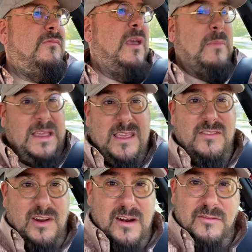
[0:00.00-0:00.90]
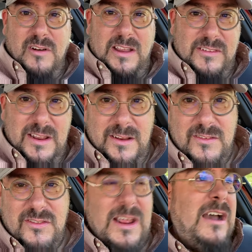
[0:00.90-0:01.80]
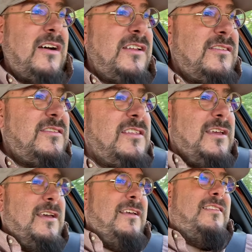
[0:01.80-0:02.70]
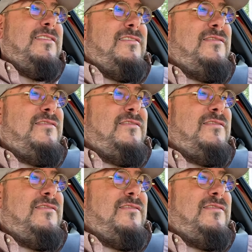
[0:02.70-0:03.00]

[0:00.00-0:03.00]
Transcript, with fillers: and my kids are of driving age now and